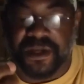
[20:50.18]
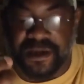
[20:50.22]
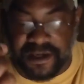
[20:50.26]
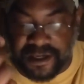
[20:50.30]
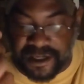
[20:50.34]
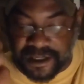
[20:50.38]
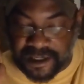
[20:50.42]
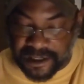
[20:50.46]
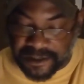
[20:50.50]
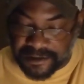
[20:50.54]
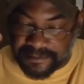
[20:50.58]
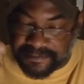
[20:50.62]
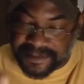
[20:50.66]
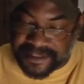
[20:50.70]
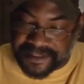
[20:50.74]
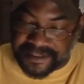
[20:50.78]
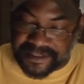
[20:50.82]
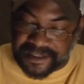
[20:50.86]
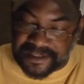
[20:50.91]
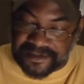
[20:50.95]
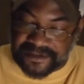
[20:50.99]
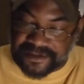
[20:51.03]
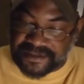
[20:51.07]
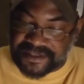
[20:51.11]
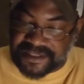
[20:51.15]
Um,
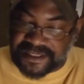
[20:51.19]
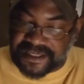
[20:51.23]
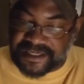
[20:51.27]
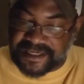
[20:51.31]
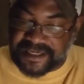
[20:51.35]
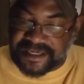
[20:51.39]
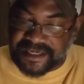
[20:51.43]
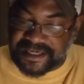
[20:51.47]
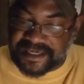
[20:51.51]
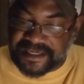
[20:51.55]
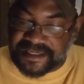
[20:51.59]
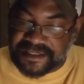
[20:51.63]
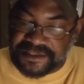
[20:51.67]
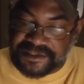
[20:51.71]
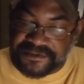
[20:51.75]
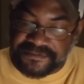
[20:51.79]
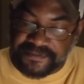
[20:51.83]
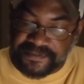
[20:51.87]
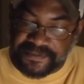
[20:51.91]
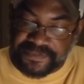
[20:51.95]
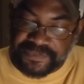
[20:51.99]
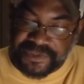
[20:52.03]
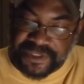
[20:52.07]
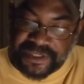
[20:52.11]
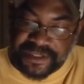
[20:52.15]
another thing is
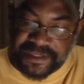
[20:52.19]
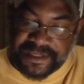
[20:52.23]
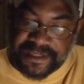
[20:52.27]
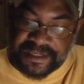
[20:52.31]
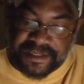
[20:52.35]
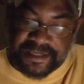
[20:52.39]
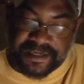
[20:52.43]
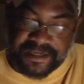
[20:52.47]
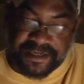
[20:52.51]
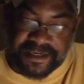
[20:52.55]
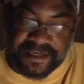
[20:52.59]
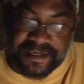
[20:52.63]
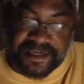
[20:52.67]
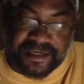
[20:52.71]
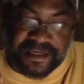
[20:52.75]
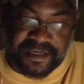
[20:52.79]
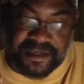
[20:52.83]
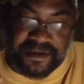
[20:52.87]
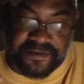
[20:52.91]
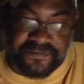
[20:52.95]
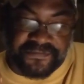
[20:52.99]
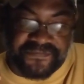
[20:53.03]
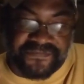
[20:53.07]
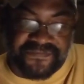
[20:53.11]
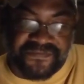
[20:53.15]

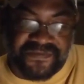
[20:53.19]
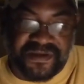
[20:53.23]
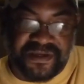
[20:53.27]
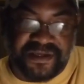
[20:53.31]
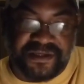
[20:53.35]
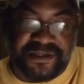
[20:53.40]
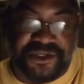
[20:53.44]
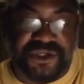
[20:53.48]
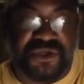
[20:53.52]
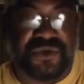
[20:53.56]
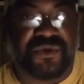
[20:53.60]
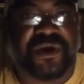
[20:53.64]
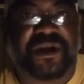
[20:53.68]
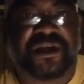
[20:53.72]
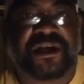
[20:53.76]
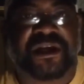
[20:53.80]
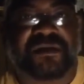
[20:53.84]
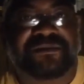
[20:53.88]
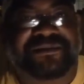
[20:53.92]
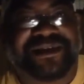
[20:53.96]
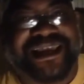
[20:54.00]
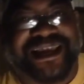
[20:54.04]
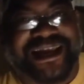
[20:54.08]
if you end up